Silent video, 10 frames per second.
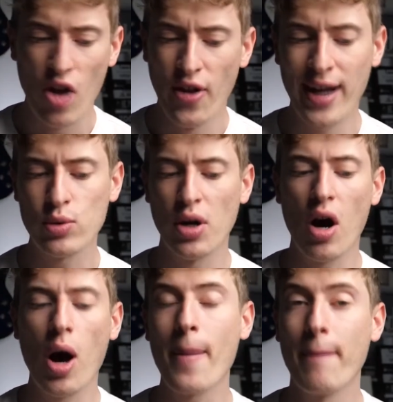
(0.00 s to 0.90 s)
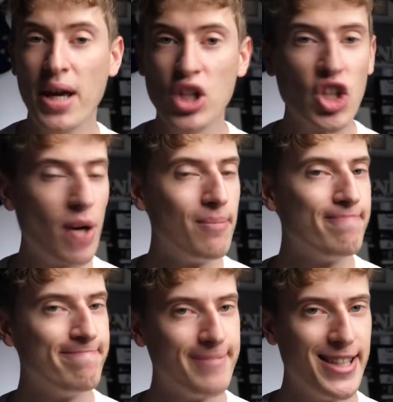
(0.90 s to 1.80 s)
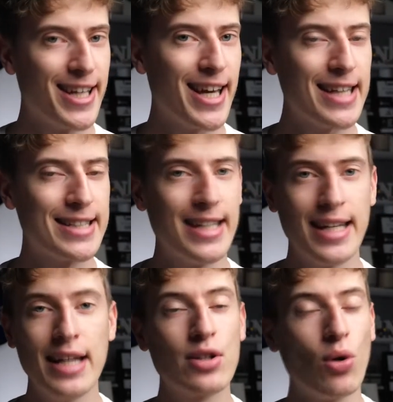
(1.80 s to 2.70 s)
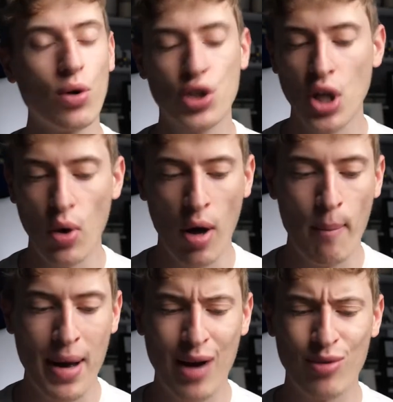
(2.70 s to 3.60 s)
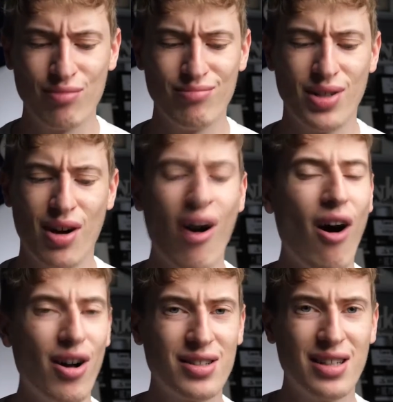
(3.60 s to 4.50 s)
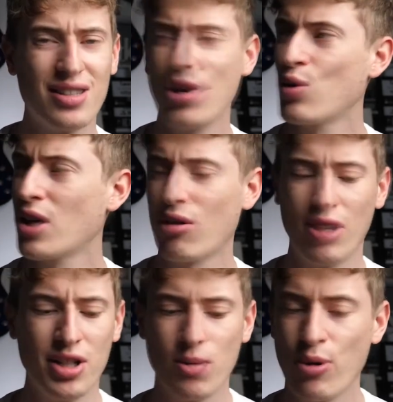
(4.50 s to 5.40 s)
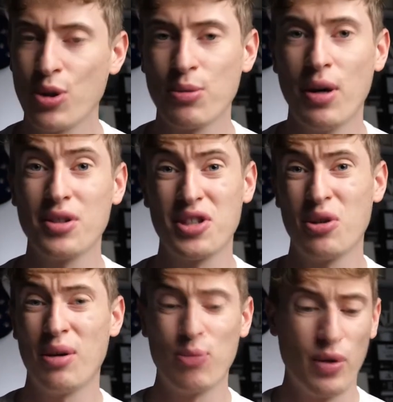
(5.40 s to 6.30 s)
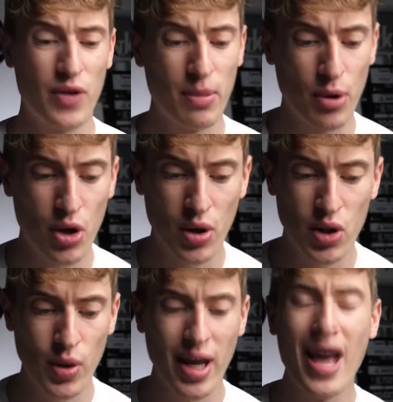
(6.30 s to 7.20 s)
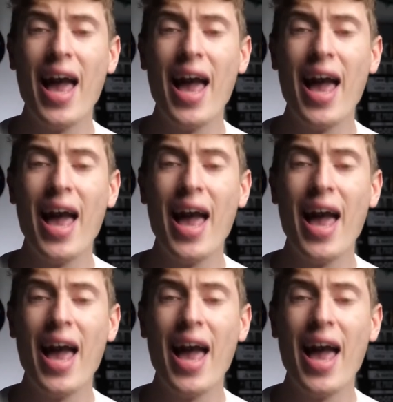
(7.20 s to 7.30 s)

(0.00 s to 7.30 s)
The next one, Art Major, you guessed it, it's also about art. It's totally unrelated to print on demand, so I'm not even gonna bother going into it.